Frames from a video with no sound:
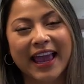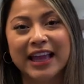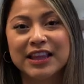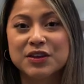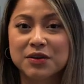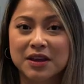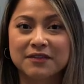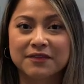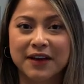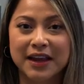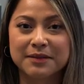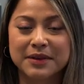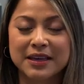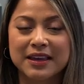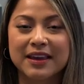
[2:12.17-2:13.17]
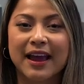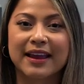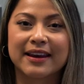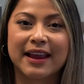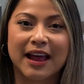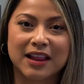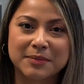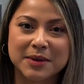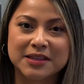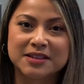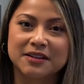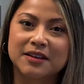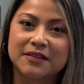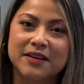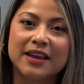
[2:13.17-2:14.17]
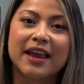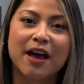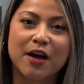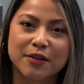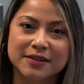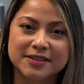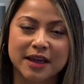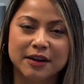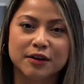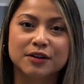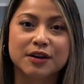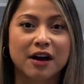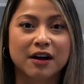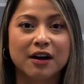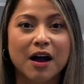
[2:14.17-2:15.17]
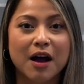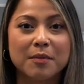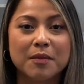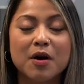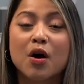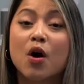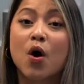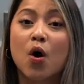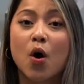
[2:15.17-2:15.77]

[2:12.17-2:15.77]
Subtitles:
and you can find me at elementallivinghealthcenter.com,